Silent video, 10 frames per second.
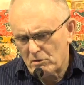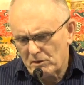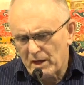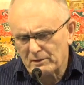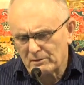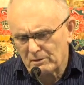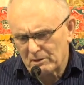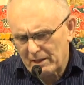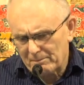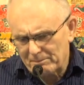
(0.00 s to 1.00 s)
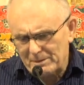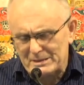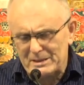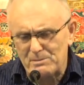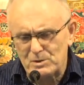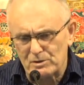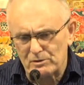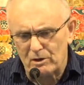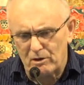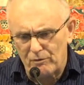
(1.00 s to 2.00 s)
that
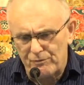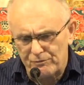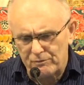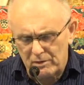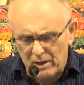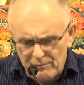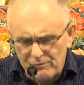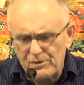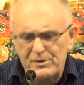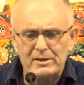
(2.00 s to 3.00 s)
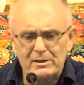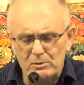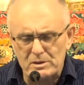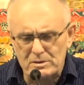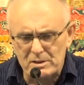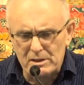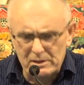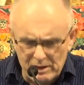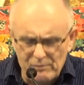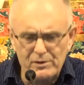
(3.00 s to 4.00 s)
perception of everything that we see
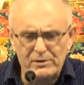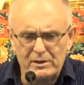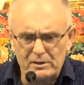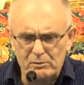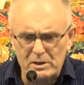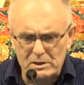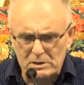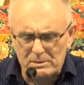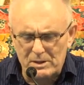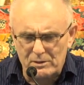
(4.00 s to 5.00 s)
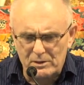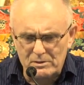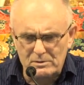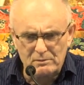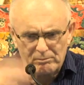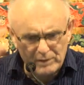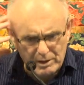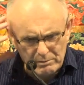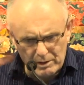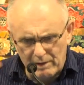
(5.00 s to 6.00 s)
and everything that we experience
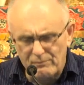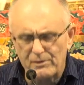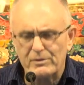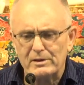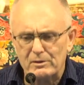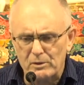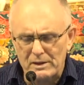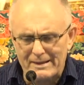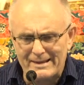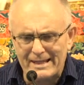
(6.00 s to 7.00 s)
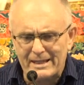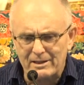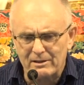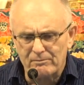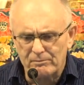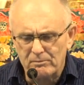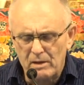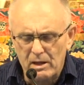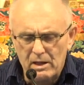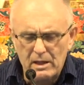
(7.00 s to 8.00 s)
and everything that we think
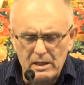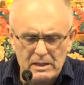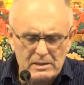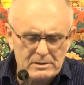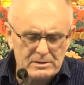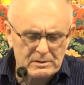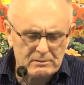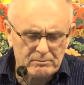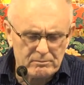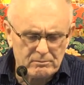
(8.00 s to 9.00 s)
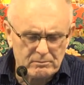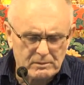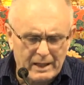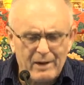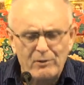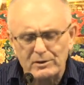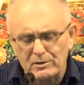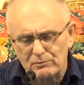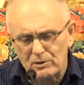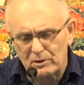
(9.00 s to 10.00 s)
is
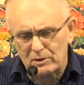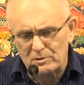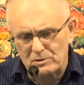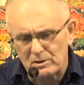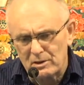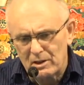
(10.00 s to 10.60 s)
characterized